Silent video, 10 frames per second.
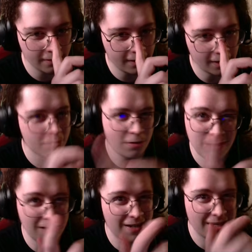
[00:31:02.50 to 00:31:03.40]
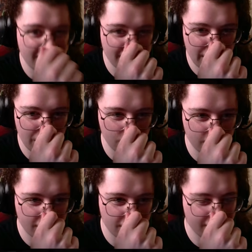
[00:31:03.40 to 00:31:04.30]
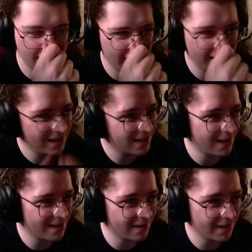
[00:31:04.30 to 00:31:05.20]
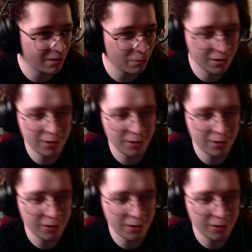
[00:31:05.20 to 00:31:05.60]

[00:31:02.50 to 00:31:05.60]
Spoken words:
Assuming the nest is indoors. I think the nest is indoors.